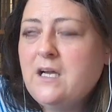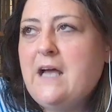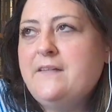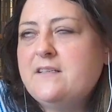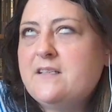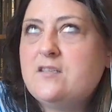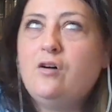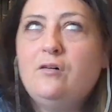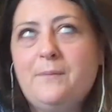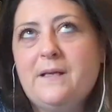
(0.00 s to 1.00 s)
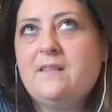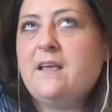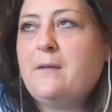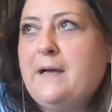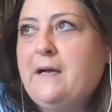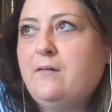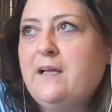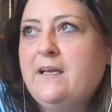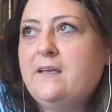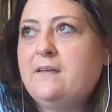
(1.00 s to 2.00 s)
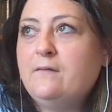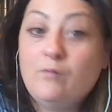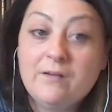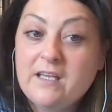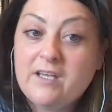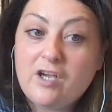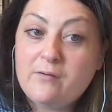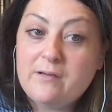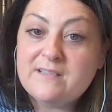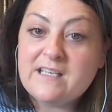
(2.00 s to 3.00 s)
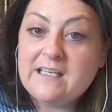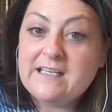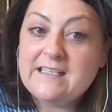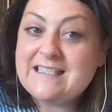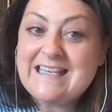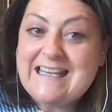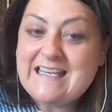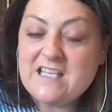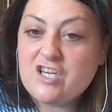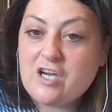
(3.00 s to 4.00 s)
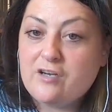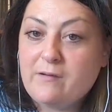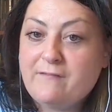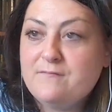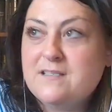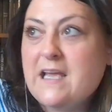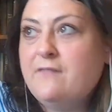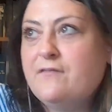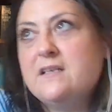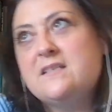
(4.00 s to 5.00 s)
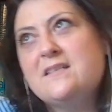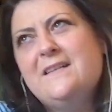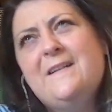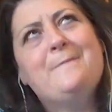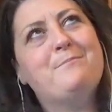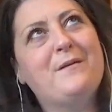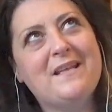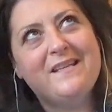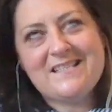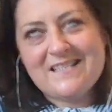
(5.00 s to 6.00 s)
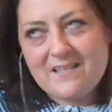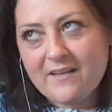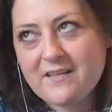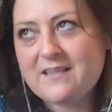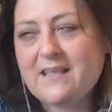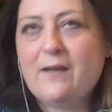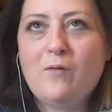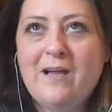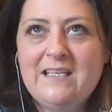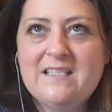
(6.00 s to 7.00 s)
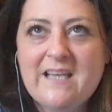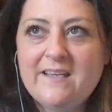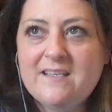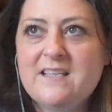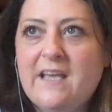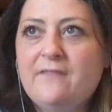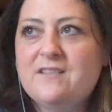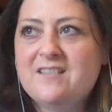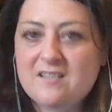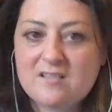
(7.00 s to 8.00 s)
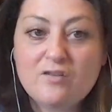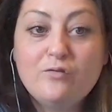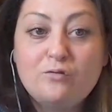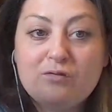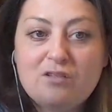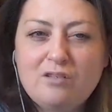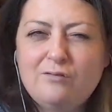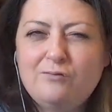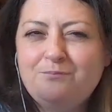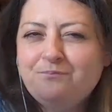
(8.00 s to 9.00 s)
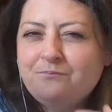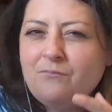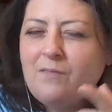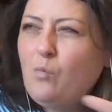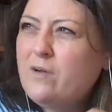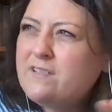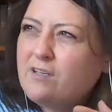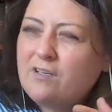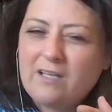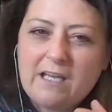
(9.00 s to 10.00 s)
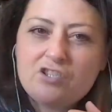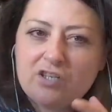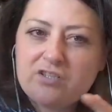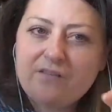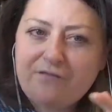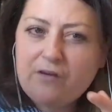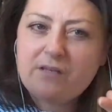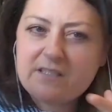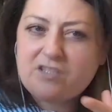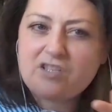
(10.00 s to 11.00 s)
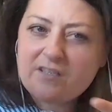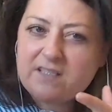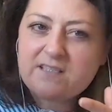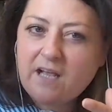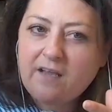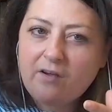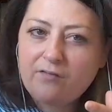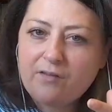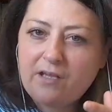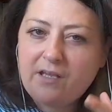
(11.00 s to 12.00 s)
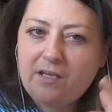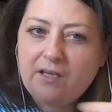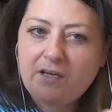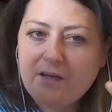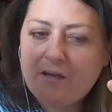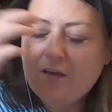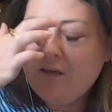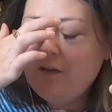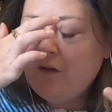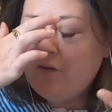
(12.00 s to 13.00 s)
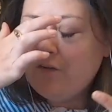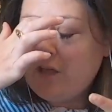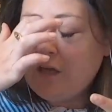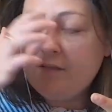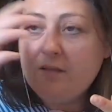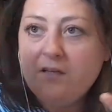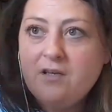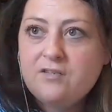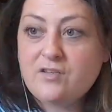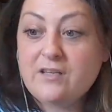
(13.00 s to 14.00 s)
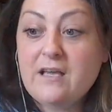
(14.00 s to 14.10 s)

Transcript: And there's this whole big thing about there you go, he was clearly sneaking the gun away from David. But then there's this other thing where he'd taken David to the school to, what is it called? Adjust the focus, adjust the sight on the gun. So there